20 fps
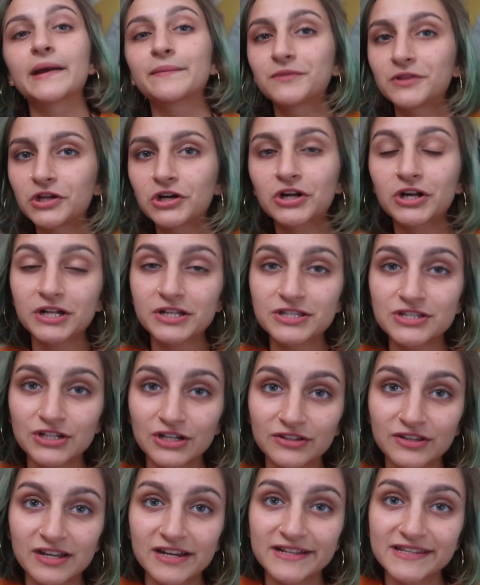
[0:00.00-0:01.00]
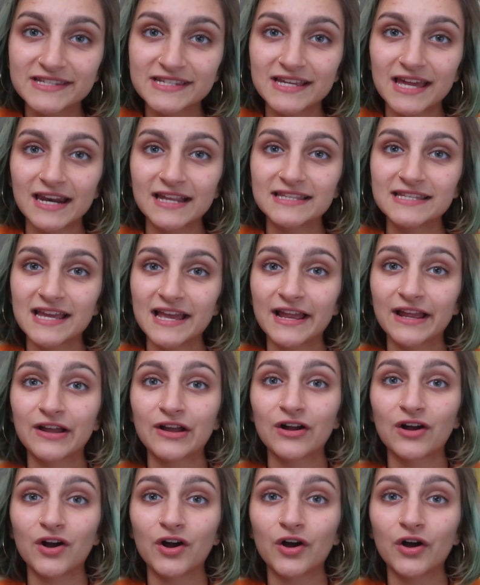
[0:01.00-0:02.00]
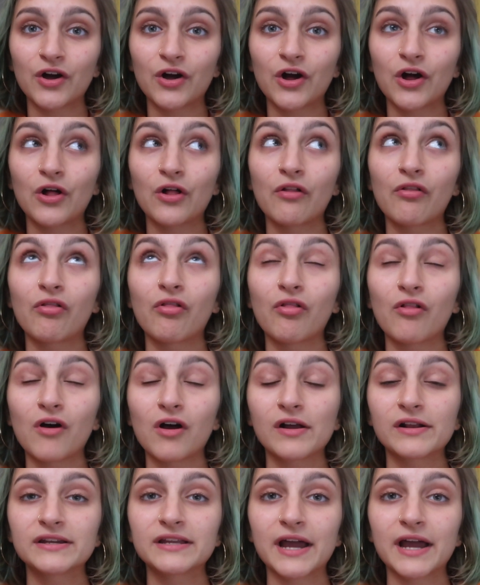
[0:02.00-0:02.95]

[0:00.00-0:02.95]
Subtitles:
I'm a little concerned that it's going to take a long